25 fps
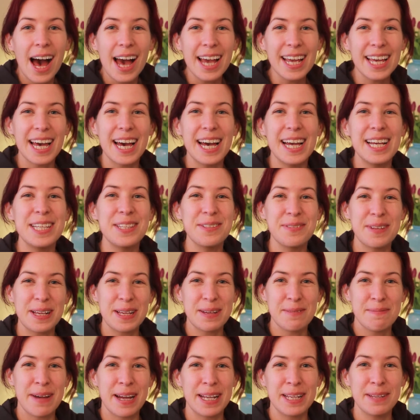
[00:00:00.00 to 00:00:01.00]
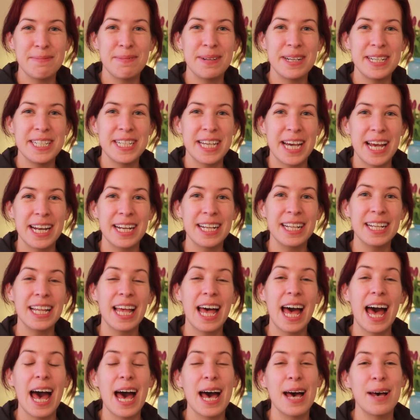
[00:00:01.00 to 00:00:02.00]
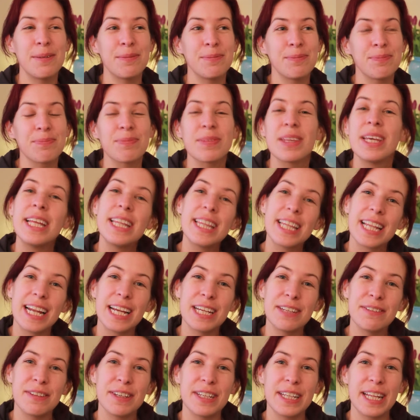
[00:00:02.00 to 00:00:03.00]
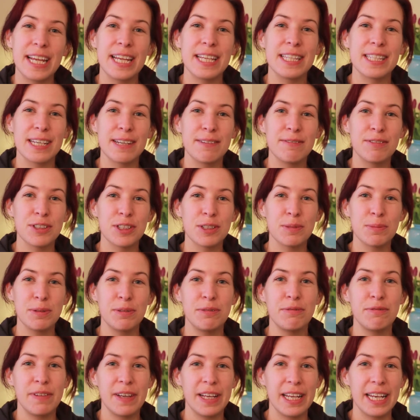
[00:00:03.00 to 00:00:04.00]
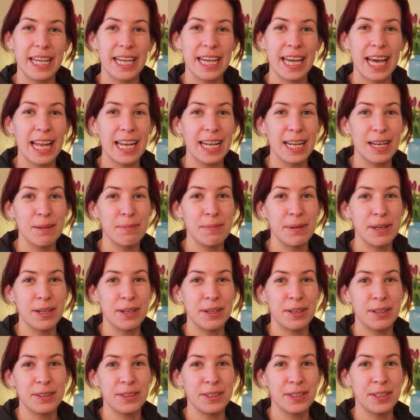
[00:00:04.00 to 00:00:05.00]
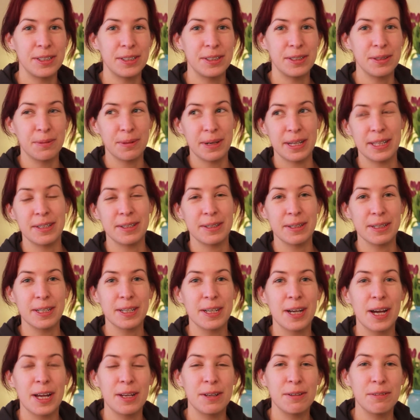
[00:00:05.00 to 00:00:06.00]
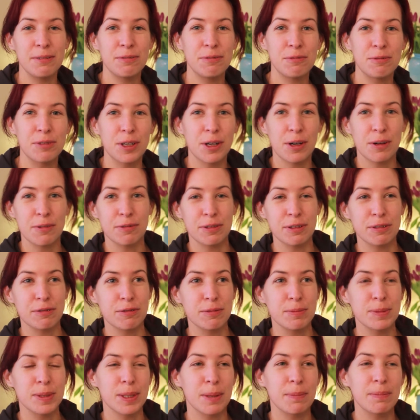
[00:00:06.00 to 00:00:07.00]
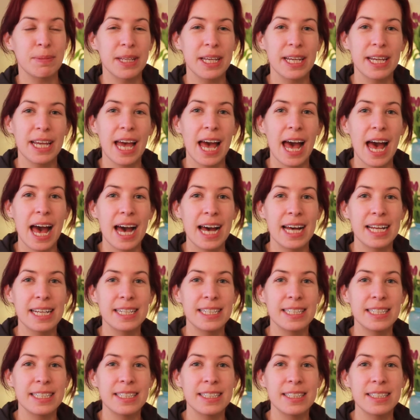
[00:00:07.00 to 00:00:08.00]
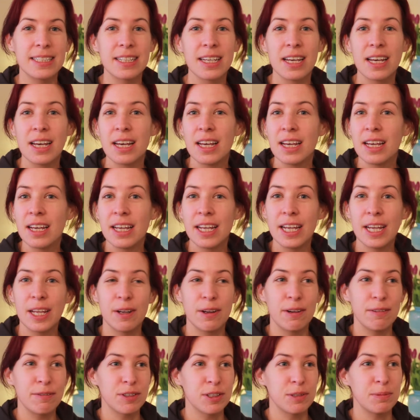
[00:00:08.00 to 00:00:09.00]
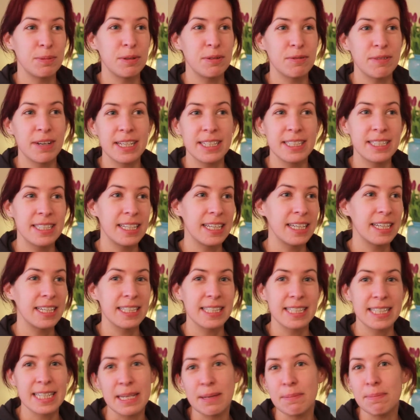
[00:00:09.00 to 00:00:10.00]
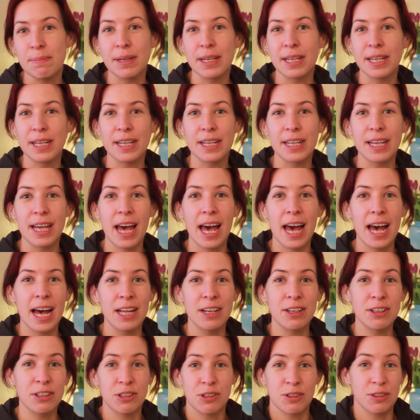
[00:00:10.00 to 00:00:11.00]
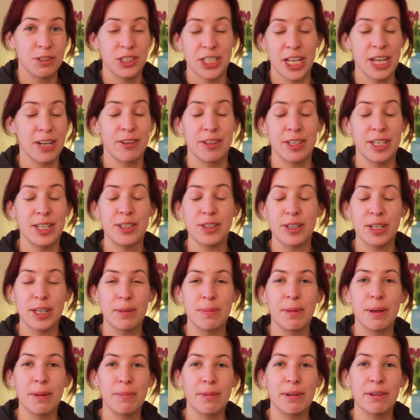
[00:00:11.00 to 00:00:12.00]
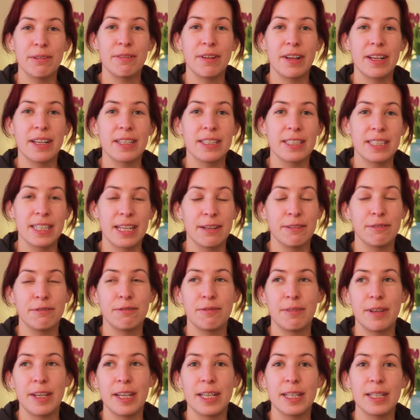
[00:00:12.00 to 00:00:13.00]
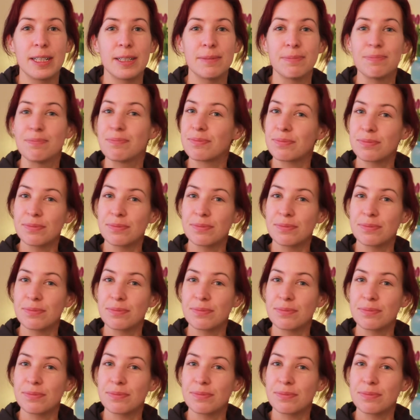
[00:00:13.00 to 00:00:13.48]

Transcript: Hi guys, welcome back to my channel. The last few days I've just been feeling a little bit under the weather and kind of recovering from something, and you know, I've just been resting, sleeping, just generally trying to make myself feel